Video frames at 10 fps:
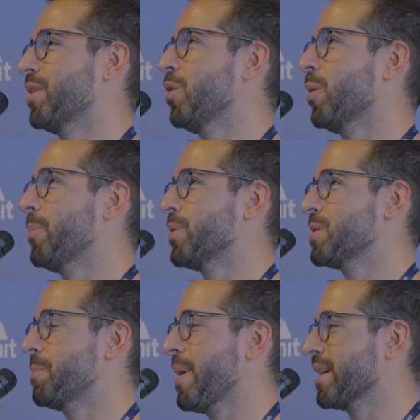your
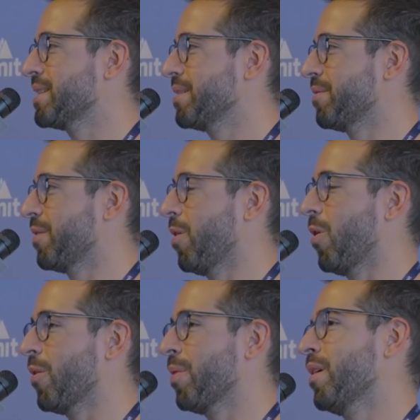perspective
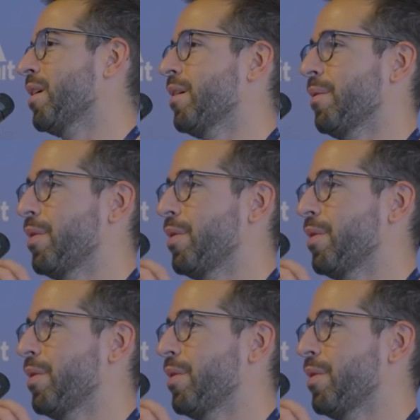on uh,